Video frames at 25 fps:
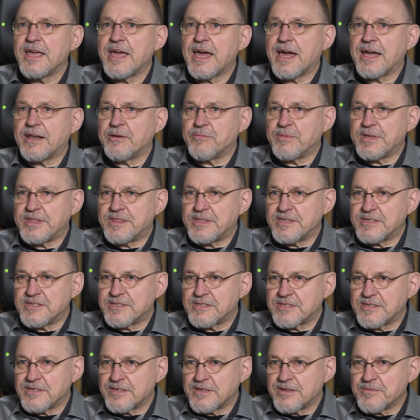and with
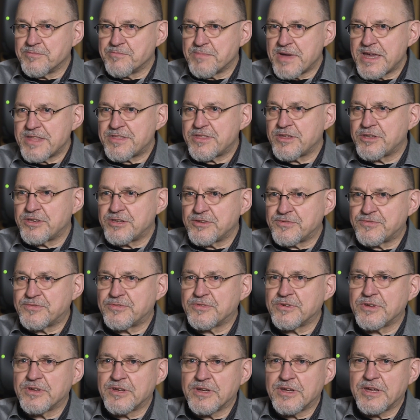this method of
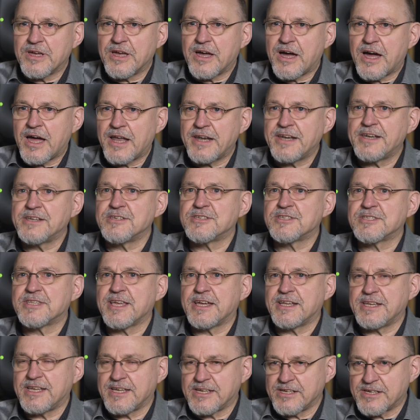
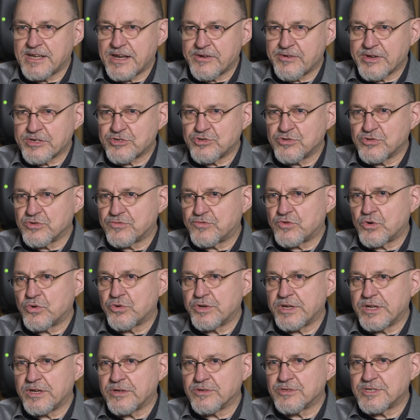understanding direction of
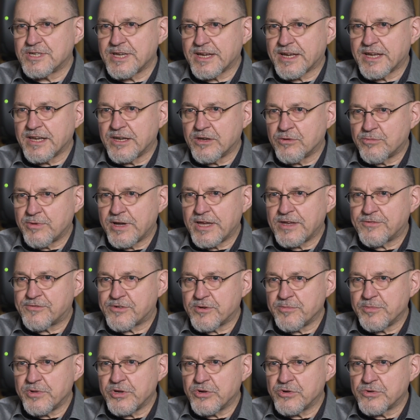audio taken away
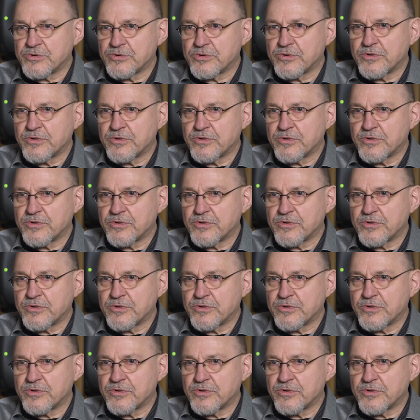from you.